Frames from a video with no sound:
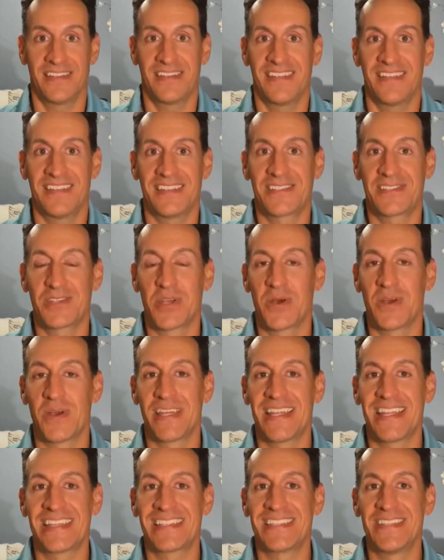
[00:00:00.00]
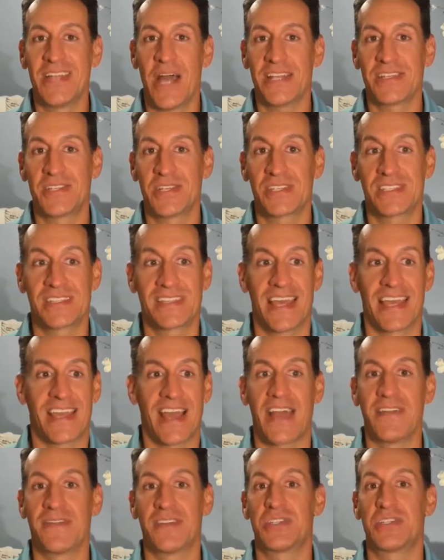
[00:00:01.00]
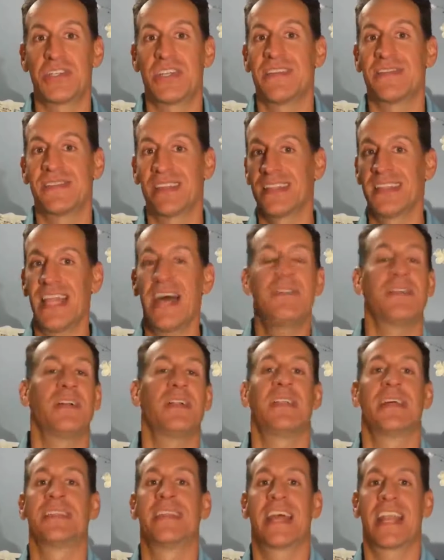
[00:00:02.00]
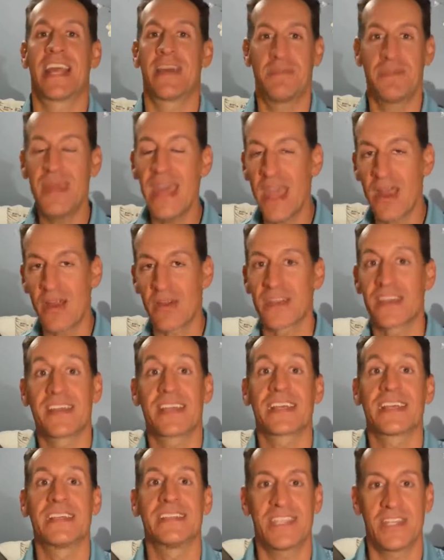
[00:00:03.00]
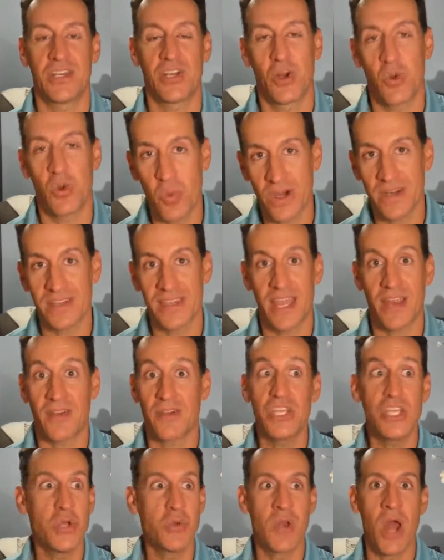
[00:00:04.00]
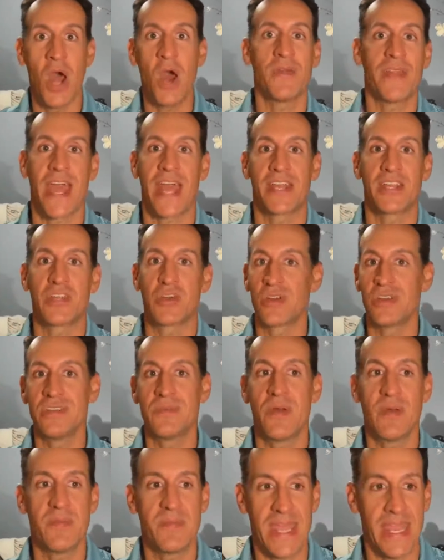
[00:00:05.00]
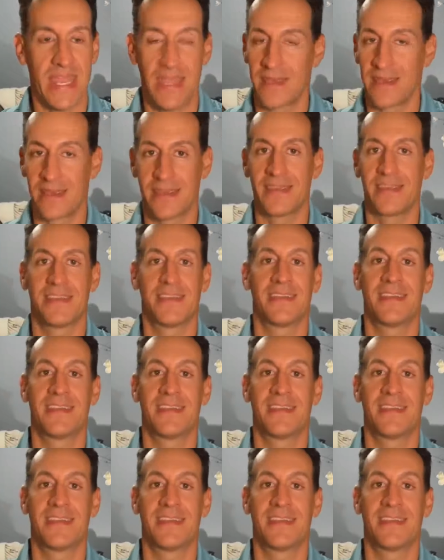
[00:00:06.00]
So it's not just like I've achieved a level and then I'm there. I got to continue to work there. And you know that. You're a human being.